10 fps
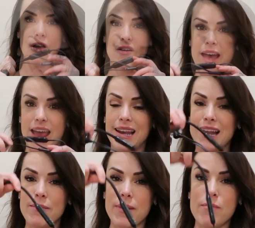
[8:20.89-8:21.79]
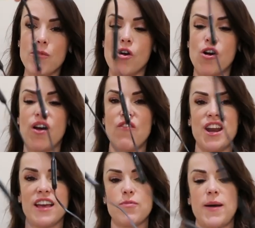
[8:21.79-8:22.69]
Okay, a little bit more of
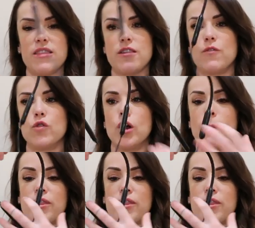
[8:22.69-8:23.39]
an expensive one,